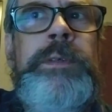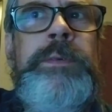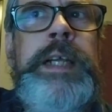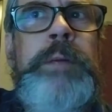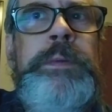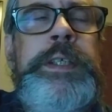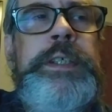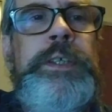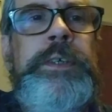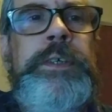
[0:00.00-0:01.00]
happened to the
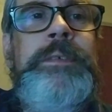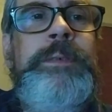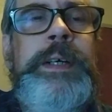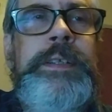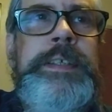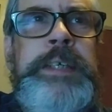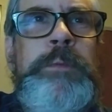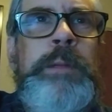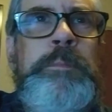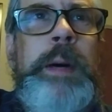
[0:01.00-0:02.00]
Toyota. Well, he
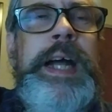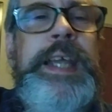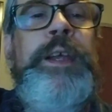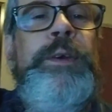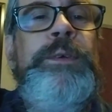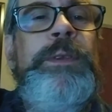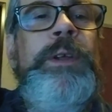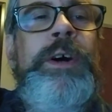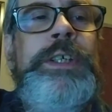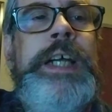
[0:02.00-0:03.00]
went by you a
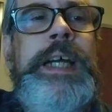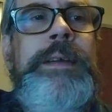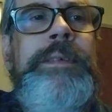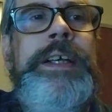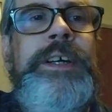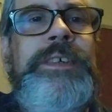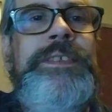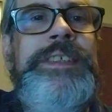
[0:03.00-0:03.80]
long time ago